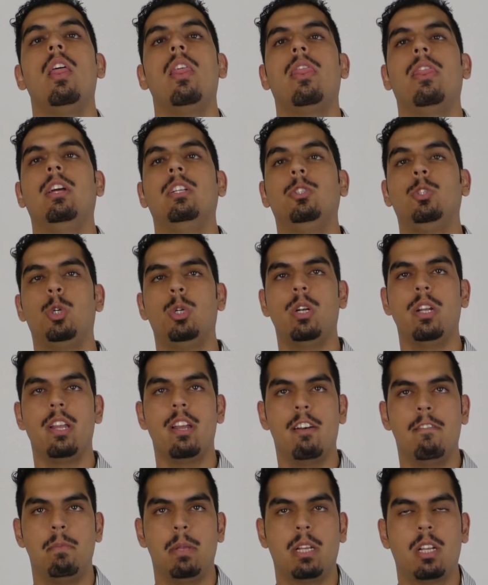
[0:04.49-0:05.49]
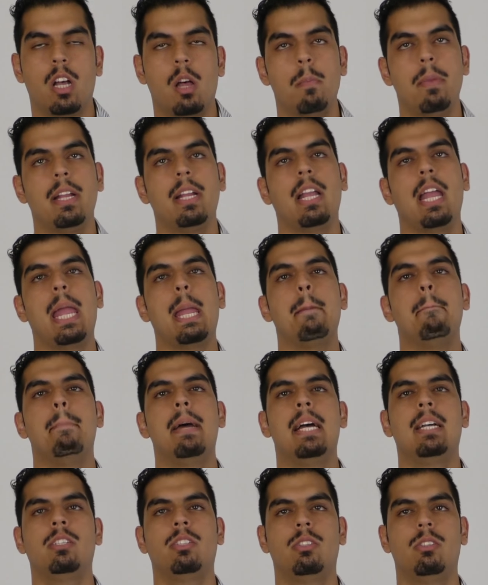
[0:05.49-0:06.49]
The Journey of Becoming a
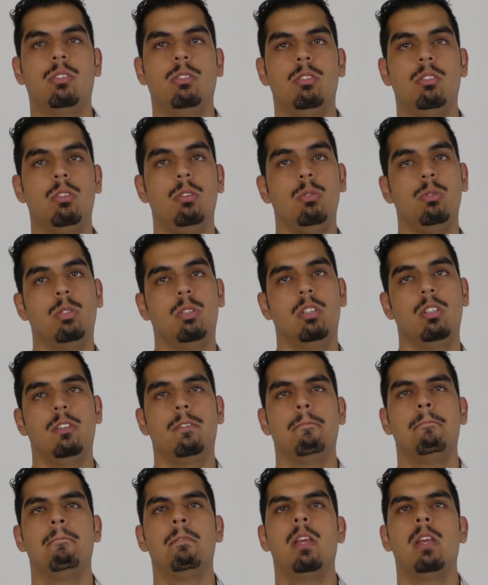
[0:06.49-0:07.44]
Master Seducer.